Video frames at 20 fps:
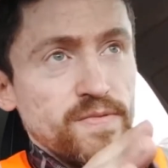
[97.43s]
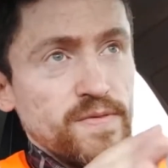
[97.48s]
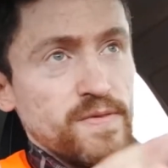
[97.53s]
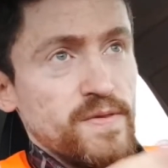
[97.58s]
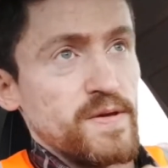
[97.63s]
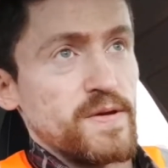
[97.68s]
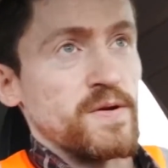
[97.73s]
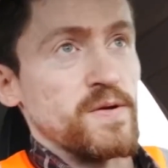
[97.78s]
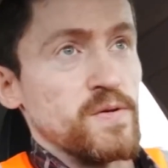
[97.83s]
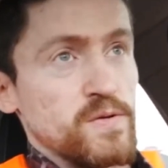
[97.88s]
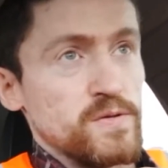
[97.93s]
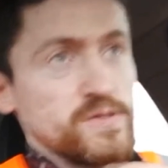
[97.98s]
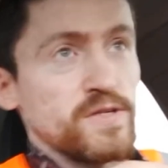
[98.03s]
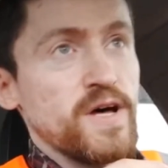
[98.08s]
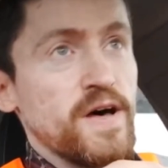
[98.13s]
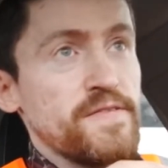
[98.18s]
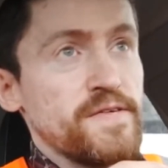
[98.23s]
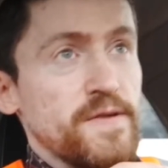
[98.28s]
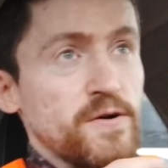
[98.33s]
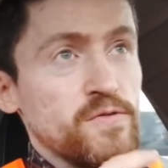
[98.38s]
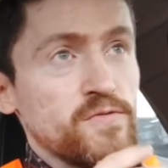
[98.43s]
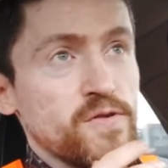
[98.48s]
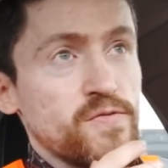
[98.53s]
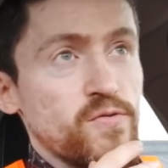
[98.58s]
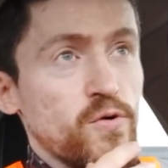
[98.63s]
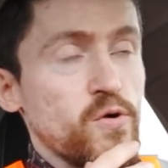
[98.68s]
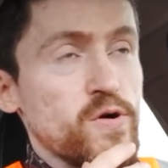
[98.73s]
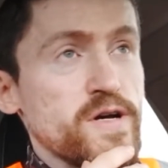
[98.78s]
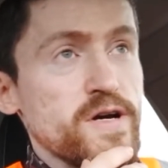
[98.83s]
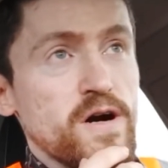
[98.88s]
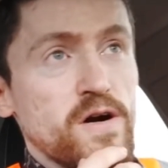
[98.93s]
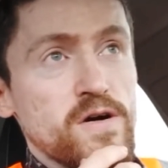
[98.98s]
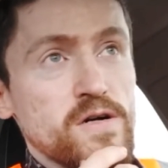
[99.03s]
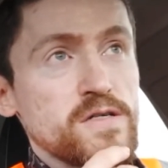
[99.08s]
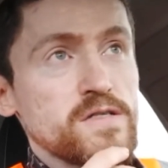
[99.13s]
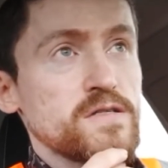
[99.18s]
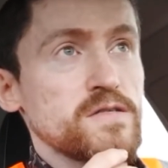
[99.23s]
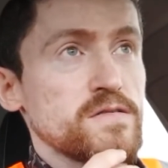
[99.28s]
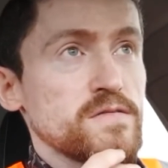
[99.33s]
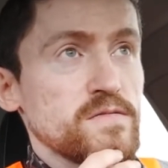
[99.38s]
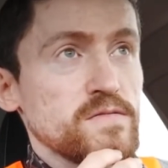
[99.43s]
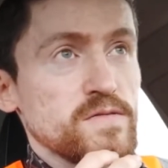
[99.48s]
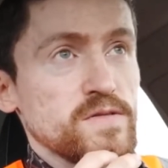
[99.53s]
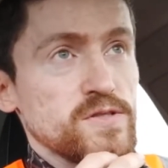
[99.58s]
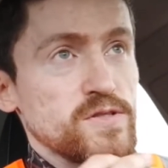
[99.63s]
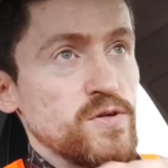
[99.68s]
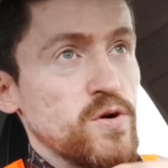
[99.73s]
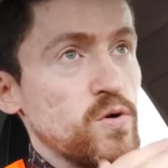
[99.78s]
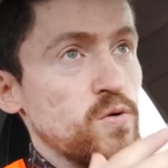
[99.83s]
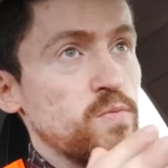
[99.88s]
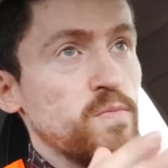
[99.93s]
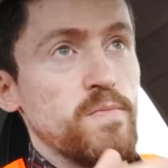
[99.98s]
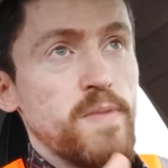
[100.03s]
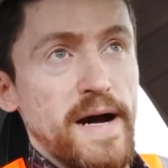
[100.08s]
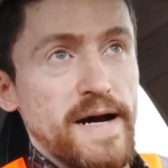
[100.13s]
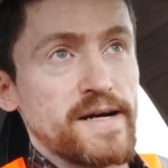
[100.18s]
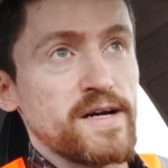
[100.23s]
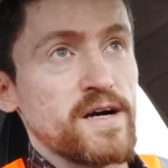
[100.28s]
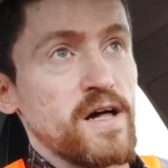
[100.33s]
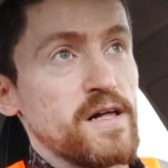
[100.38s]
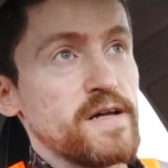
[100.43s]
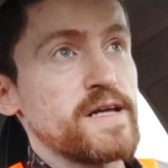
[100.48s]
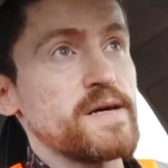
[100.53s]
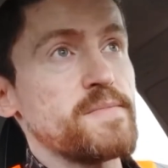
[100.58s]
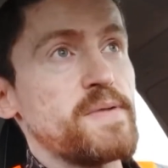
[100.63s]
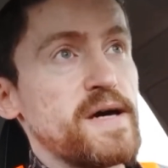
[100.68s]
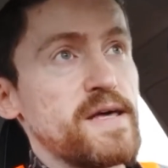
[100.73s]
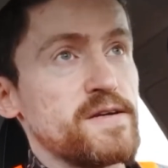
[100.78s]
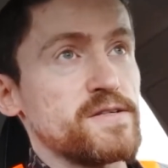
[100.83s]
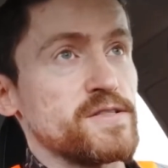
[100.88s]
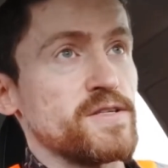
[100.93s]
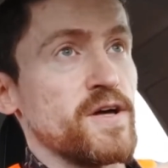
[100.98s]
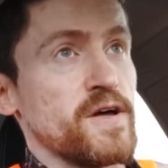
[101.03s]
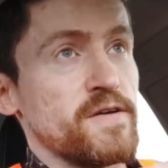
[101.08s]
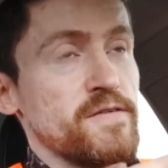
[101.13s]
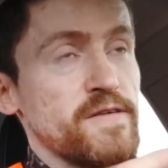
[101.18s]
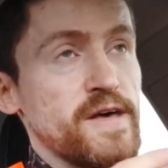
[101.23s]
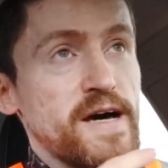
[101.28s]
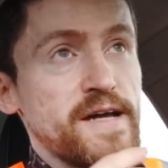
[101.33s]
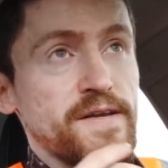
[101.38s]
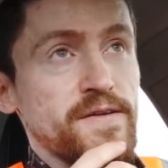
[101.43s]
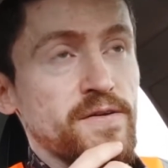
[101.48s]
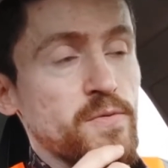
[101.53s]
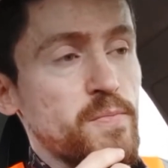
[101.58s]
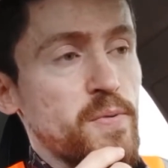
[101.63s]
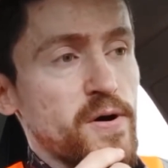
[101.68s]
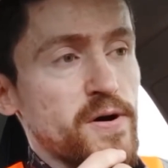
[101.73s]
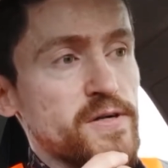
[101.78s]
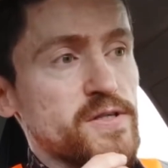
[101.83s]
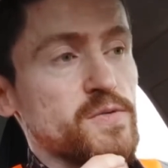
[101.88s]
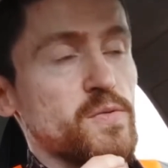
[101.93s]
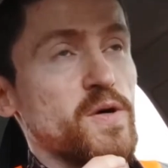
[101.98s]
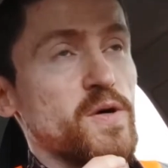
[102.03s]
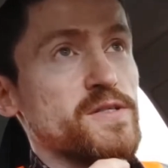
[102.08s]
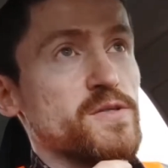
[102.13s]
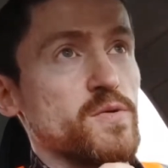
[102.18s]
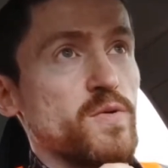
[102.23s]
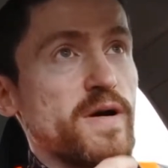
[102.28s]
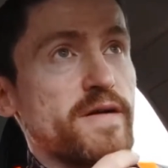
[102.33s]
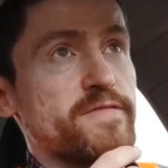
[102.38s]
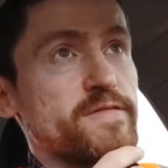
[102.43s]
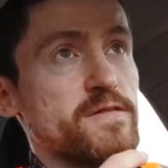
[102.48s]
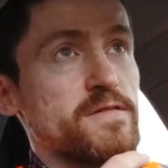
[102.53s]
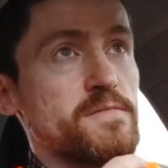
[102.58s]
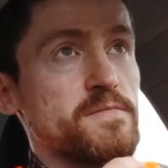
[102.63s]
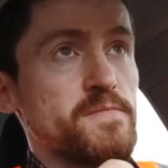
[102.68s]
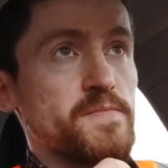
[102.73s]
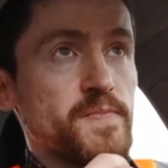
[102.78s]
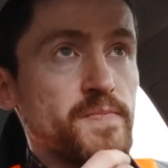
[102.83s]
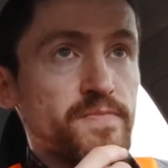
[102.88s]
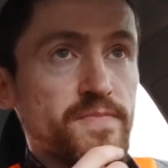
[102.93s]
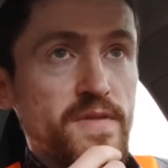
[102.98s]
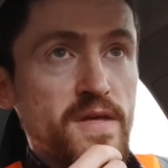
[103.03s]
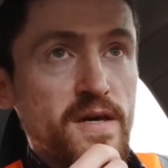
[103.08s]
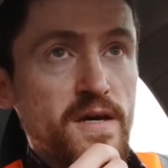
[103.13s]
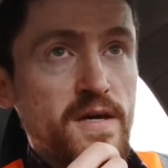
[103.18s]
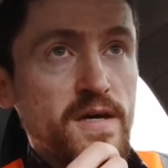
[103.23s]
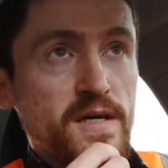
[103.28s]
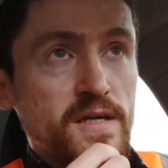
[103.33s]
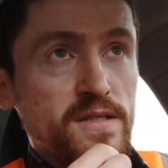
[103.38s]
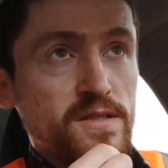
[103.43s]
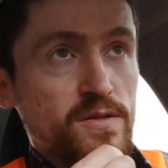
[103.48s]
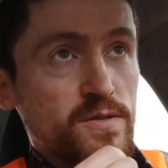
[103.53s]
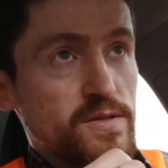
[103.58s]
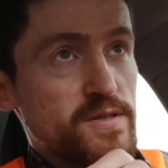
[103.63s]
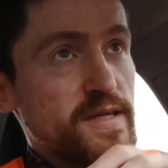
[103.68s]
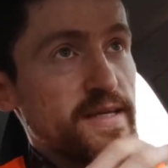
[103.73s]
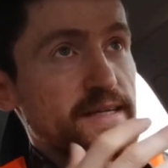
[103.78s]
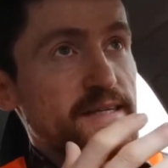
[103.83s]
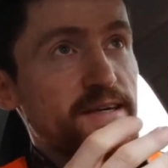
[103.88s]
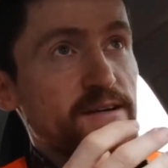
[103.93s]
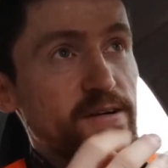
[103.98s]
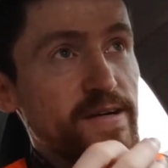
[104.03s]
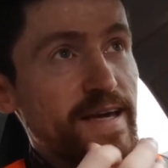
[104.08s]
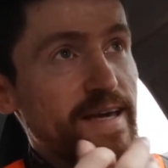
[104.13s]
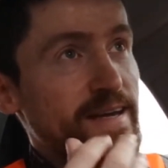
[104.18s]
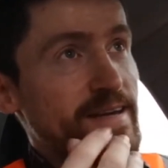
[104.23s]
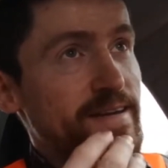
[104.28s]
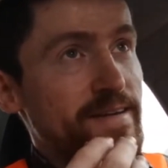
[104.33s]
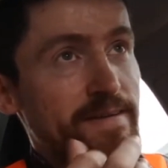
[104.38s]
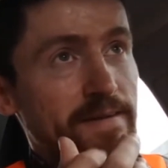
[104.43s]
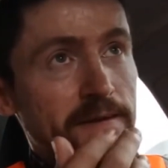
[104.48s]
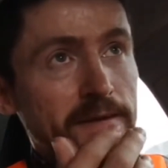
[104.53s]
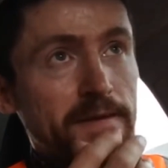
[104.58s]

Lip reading: there's nothing over 40 hours. There's no bank holiday pay. There's none of that. No perks whatsoever. So it's like they're getting